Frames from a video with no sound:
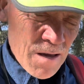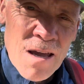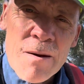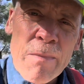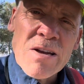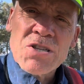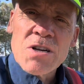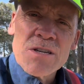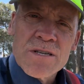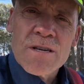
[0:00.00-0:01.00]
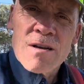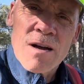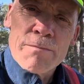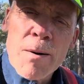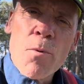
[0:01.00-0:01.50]
It mentions
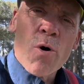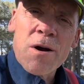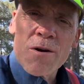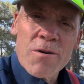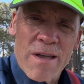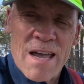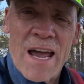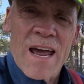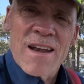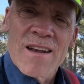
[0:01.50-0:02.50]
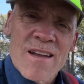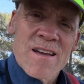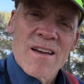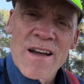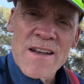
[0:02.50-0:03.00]
a memorial and
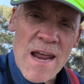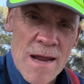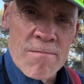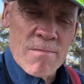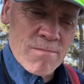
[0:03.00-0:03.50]
a name.